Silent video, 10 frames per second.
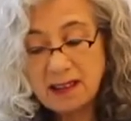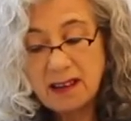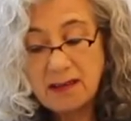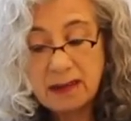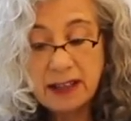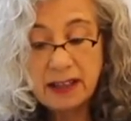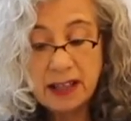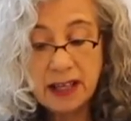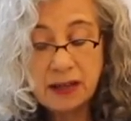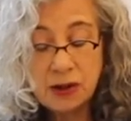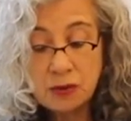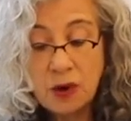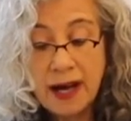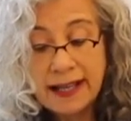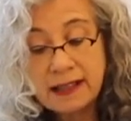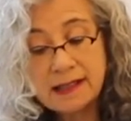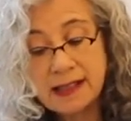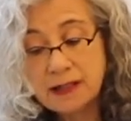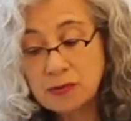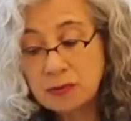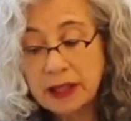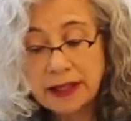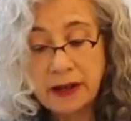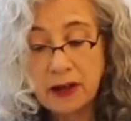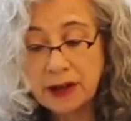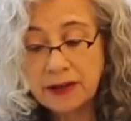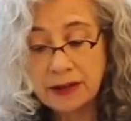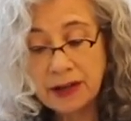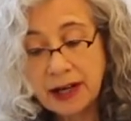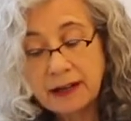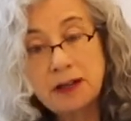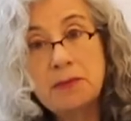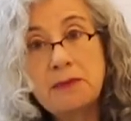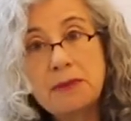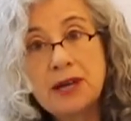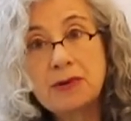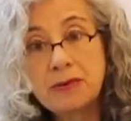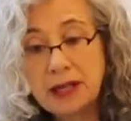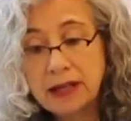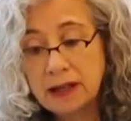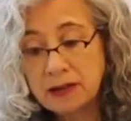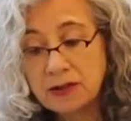around 1 inch wide, because that's really all you're not going to be measuring.